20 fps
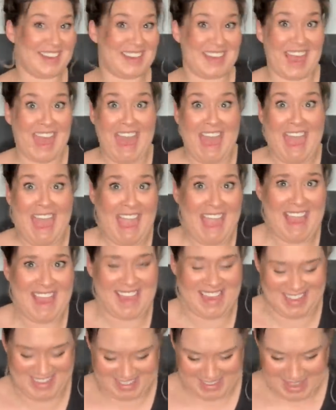Yay!
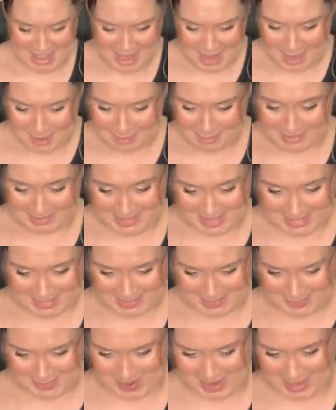But guess
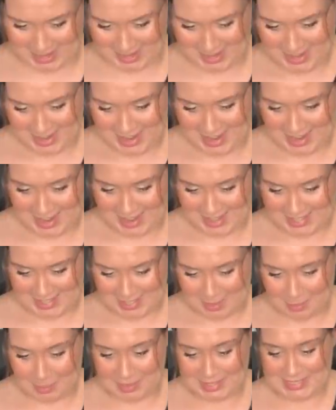what? It's a
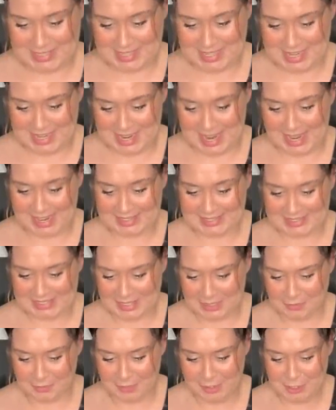petite.
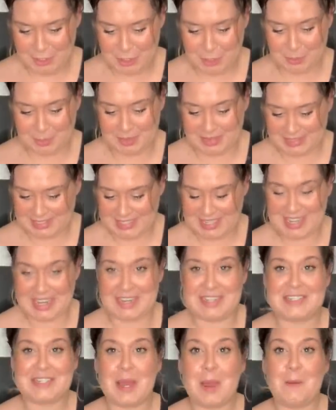Eileen Fisher
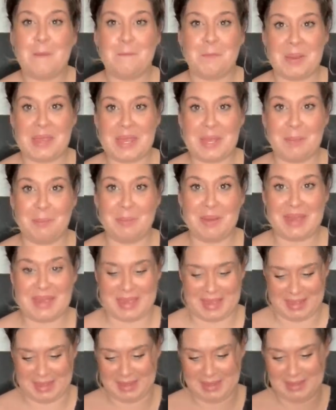petite.
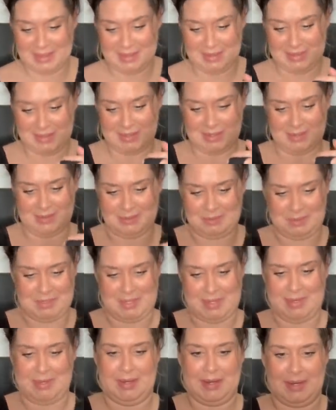PP. Oh,
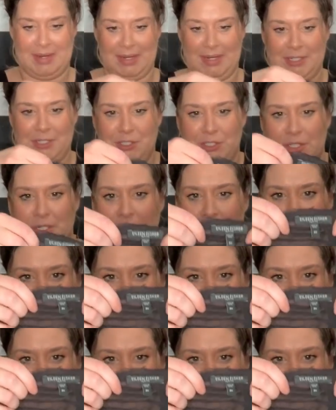gosh.